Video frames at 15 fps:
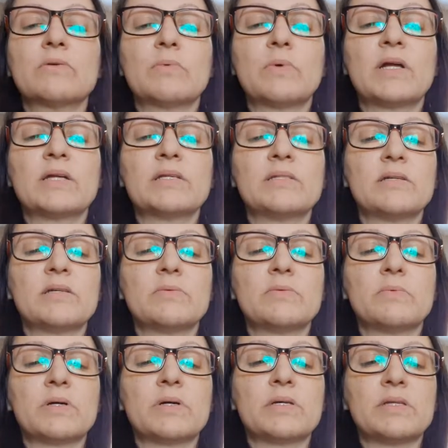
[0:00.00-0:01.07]
what I did
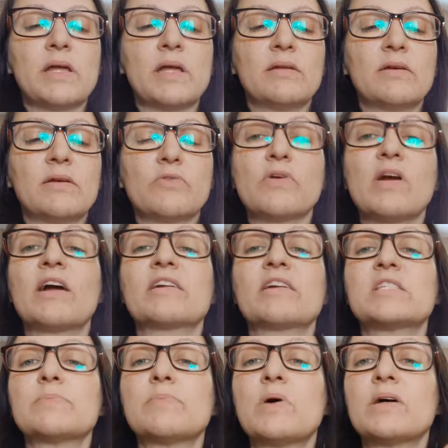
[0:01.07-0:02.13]
was any cracked
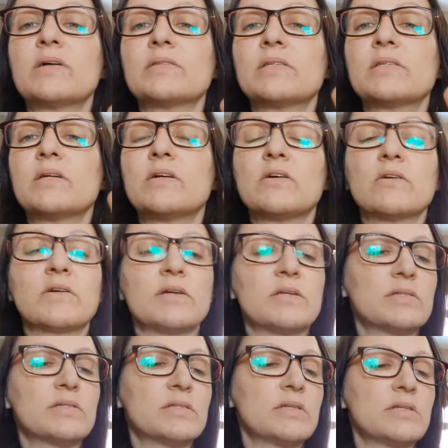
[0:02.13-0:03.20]
spots here,
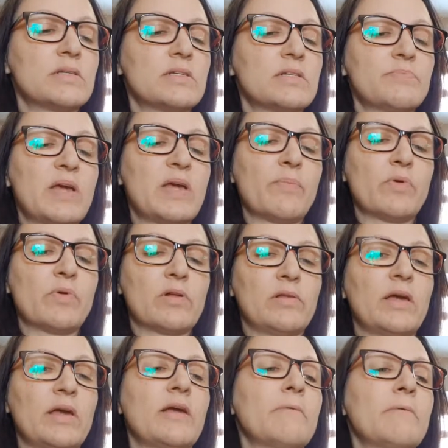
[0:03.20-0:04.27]
because it is paper
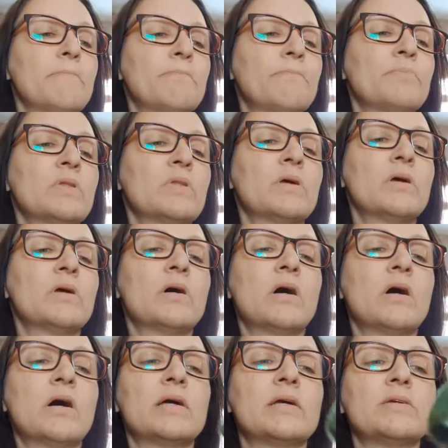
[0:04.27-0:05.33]
clay,
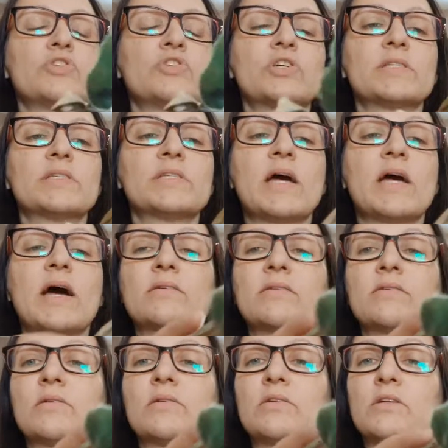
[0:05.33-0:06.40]
I just added
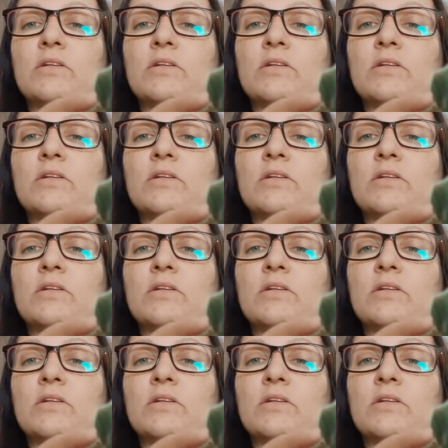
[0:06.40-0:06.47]
a little